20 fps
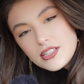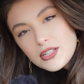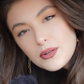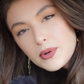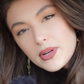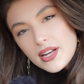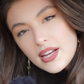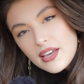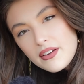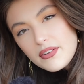So we're
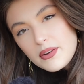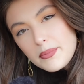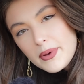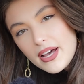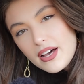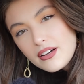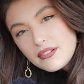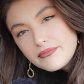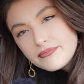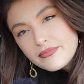gonna give it
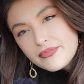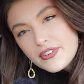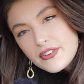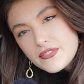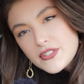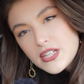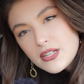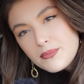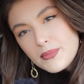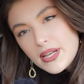about
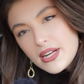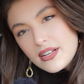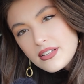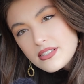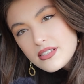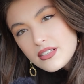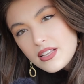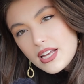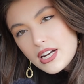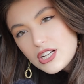15 minutes
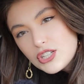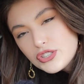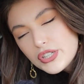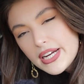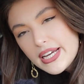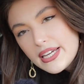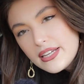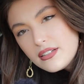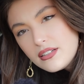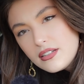to let it
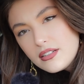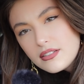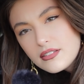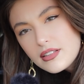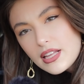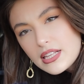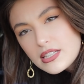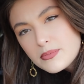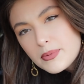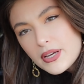drain.
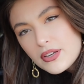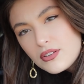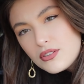That's about